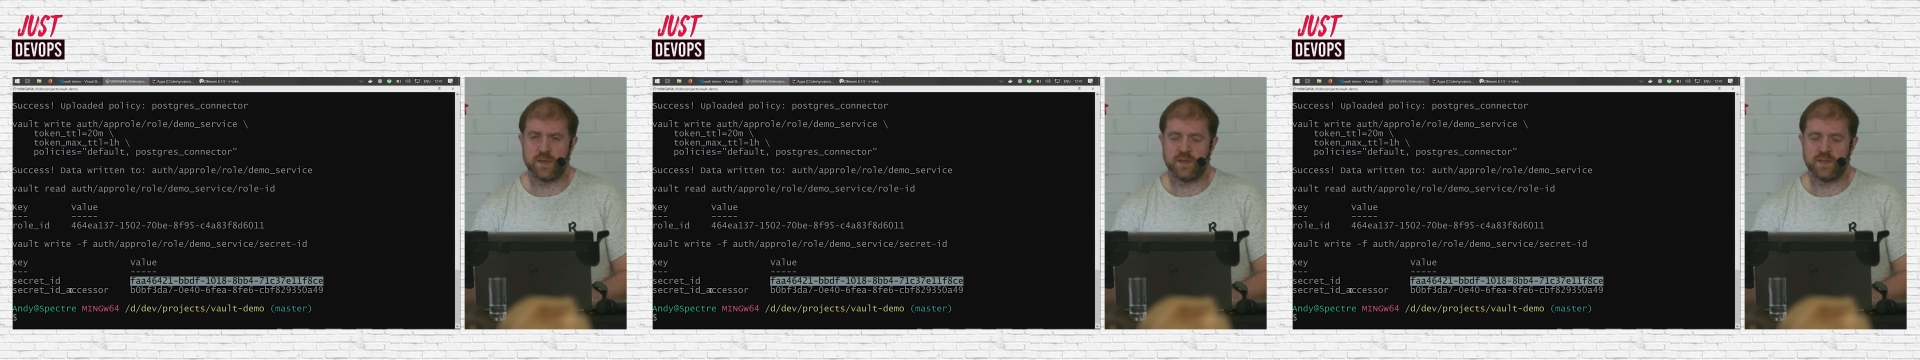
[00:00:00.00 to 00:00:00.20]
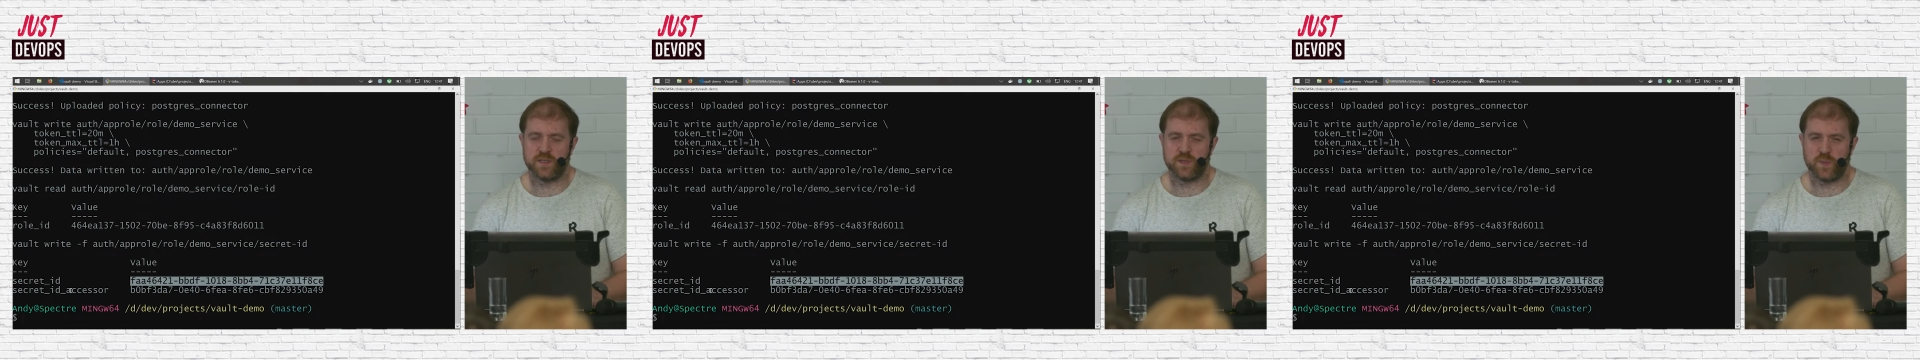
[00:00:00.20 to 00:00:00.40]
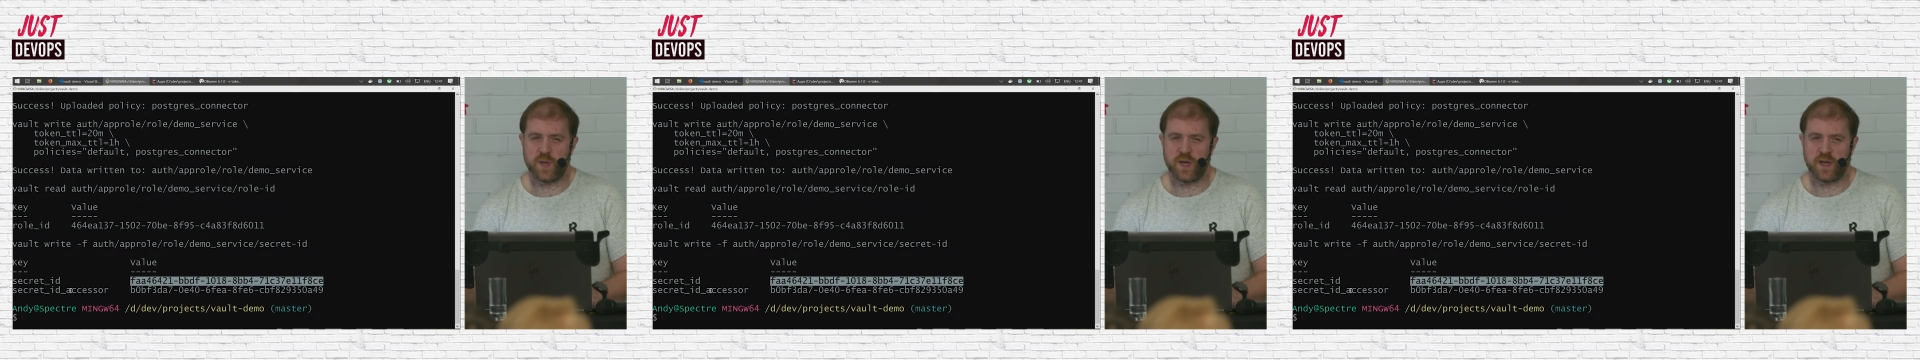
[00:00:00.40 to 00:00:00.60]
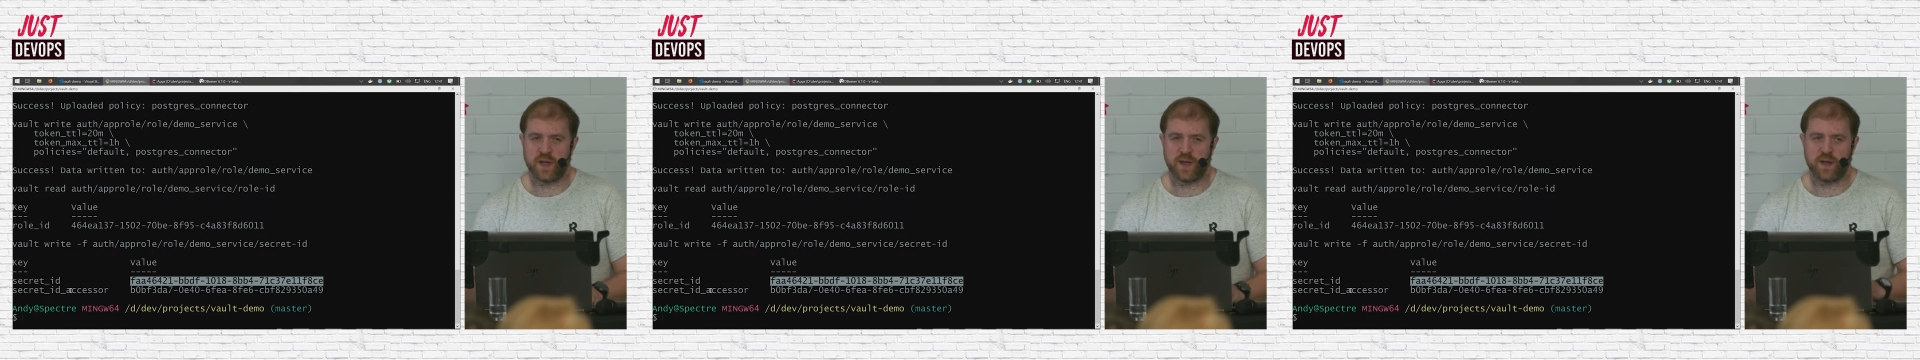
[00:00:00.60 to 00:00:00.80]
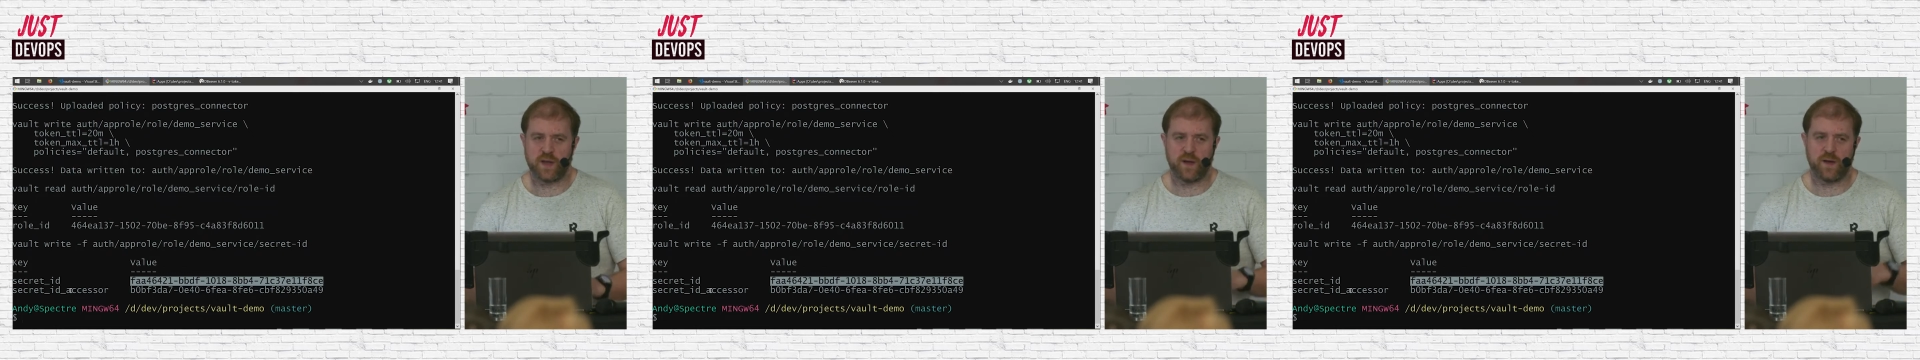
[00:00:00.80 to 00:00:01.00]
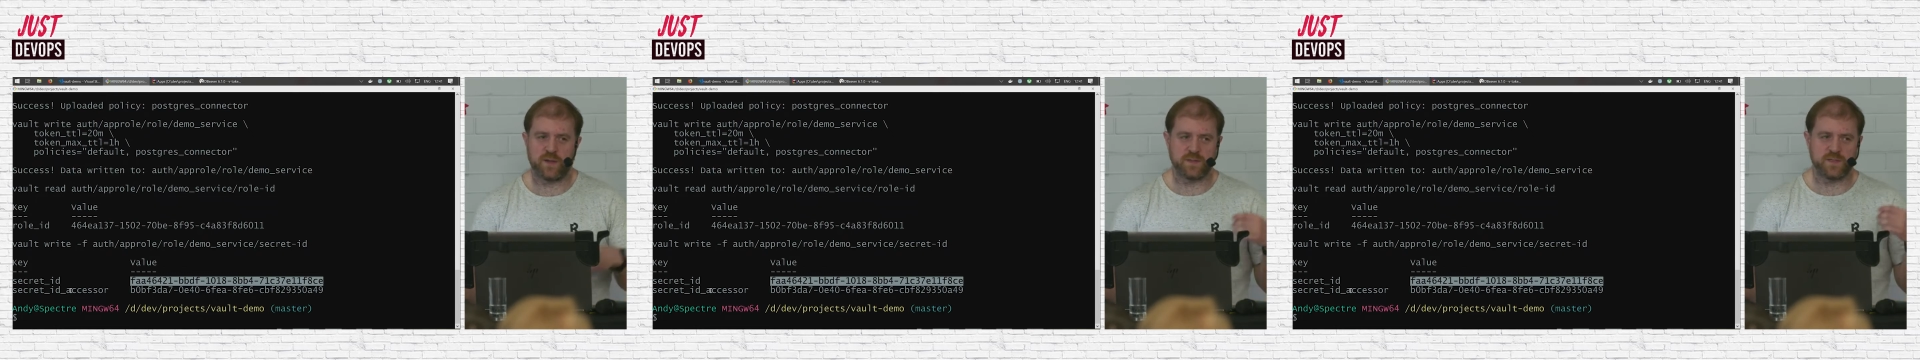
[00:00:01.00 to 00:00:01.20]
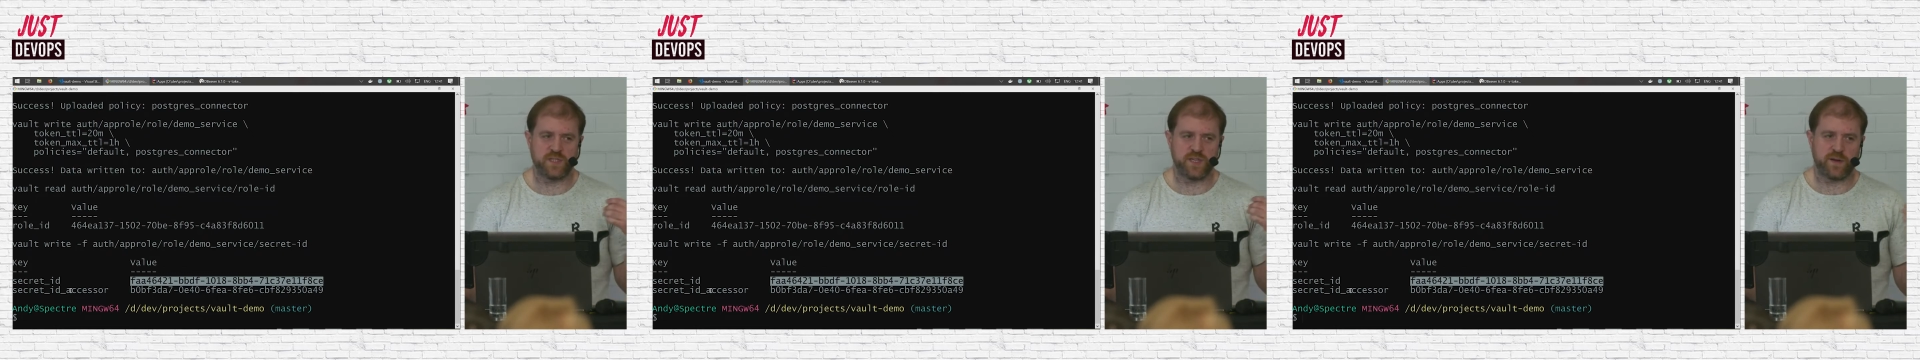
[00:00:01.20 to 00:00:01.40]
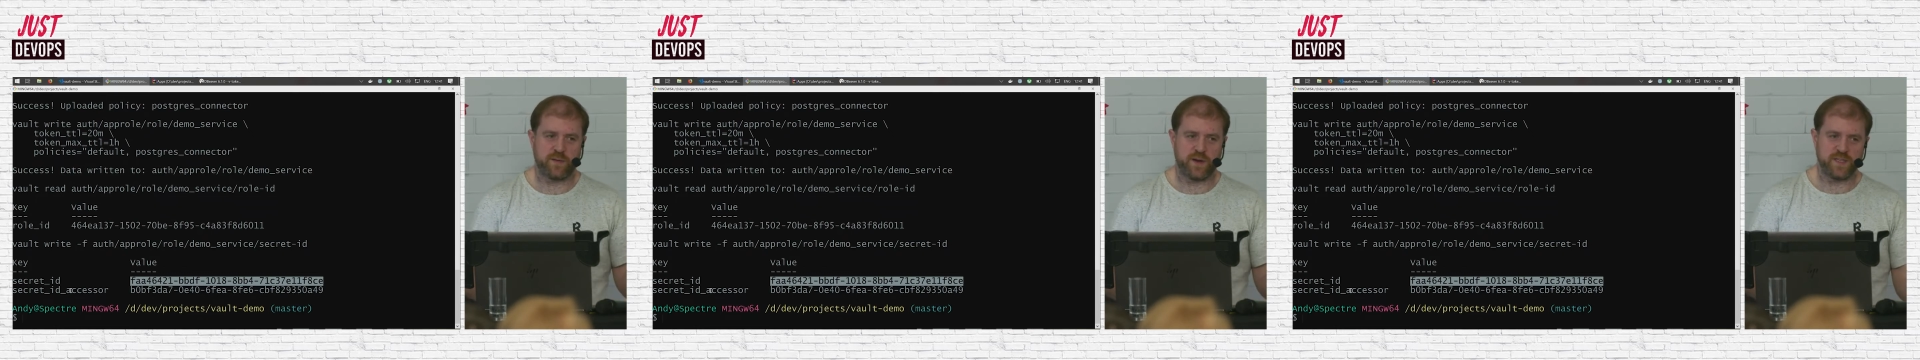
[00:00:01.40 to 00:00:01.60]
that Spinnaker can't
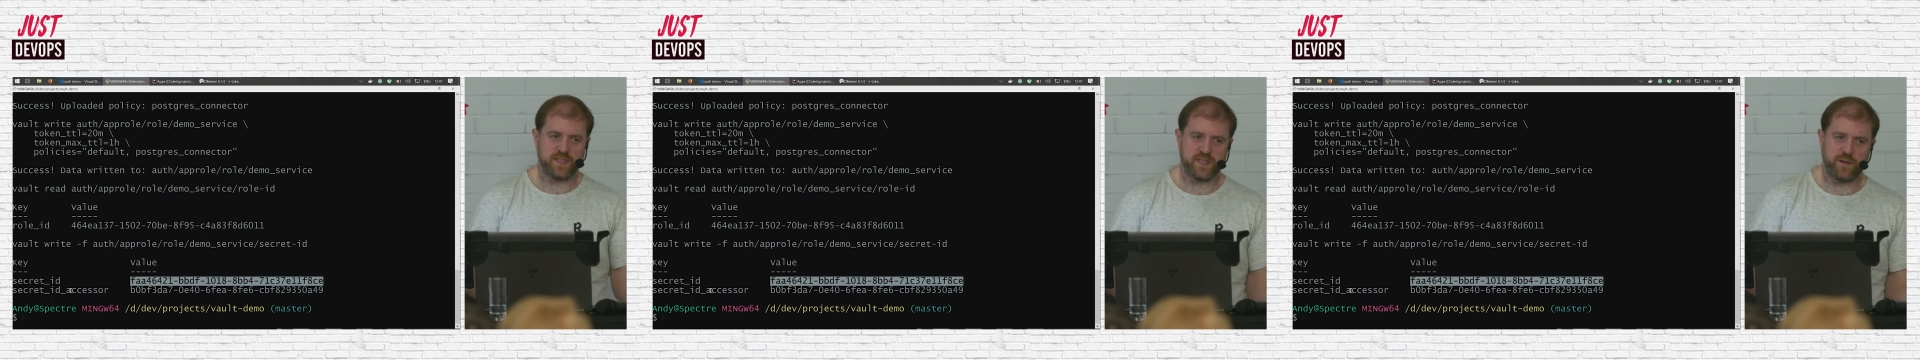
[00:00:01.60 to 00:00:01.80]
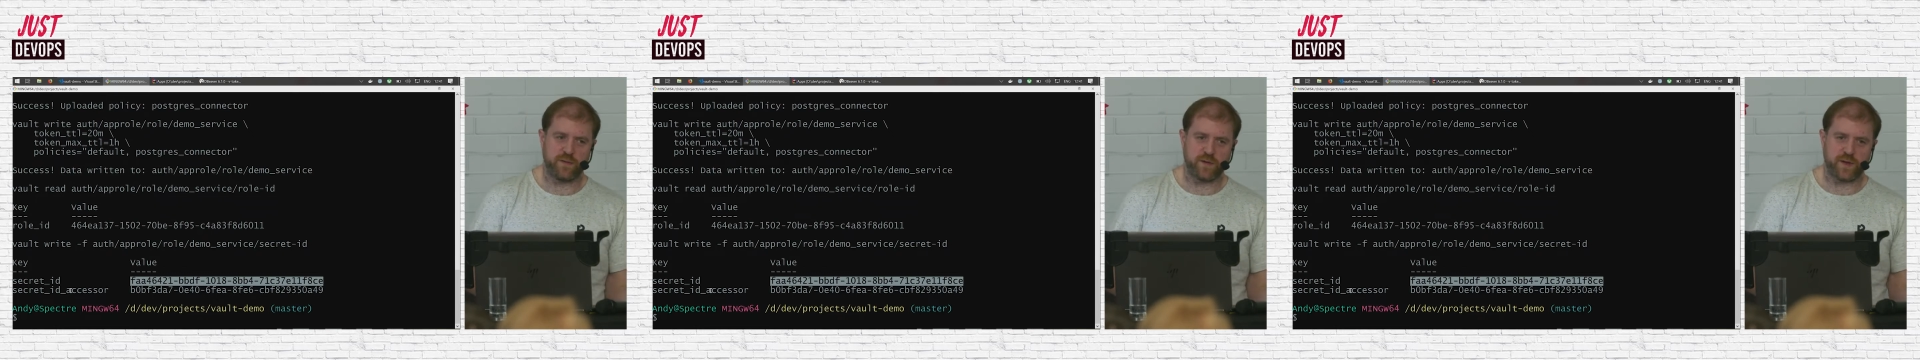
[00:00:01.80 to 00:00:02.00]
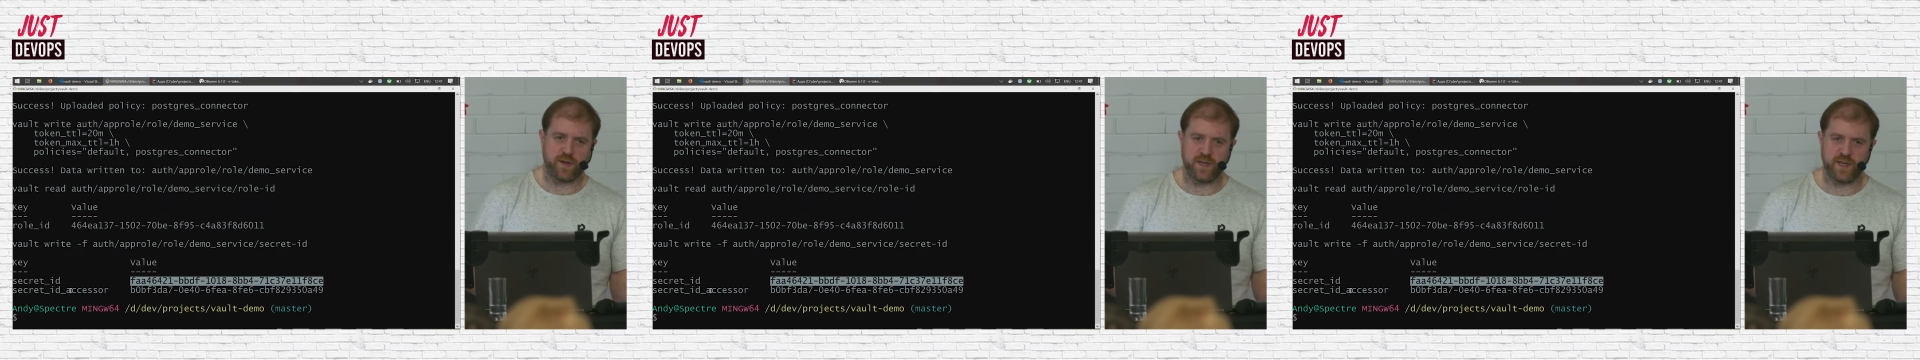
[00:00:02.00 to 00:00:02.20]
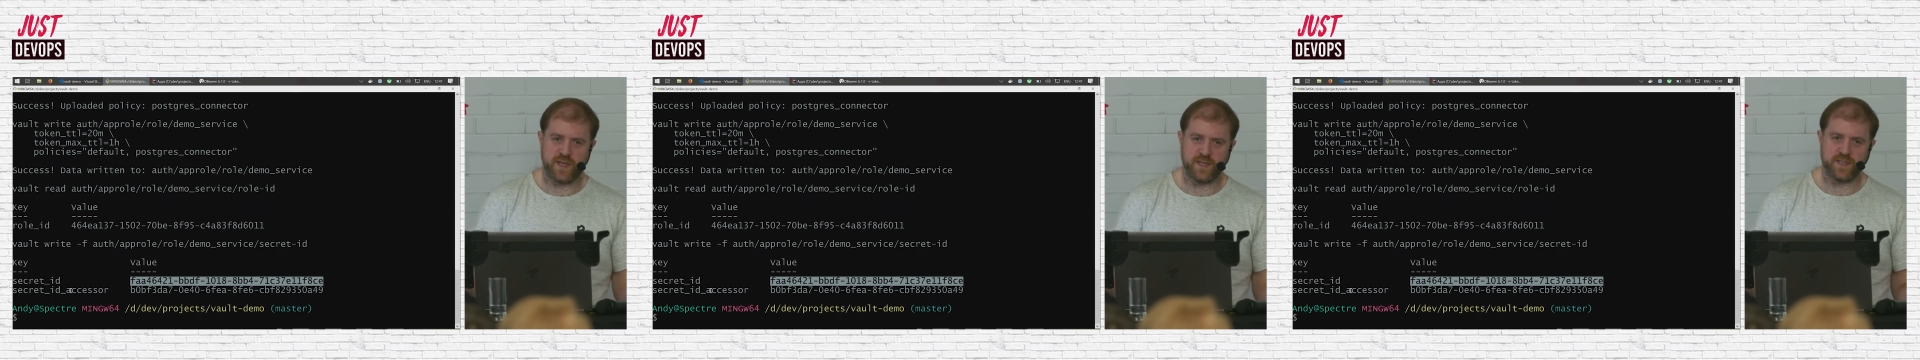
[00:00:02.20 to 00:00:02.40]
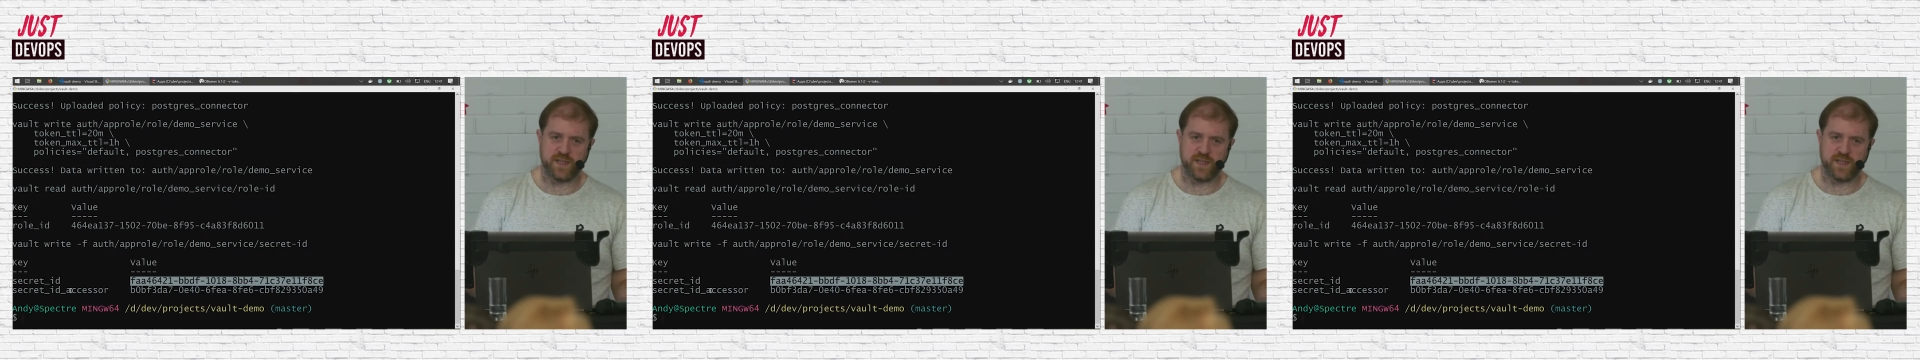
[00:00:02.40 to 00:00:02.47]
generate secret IDs,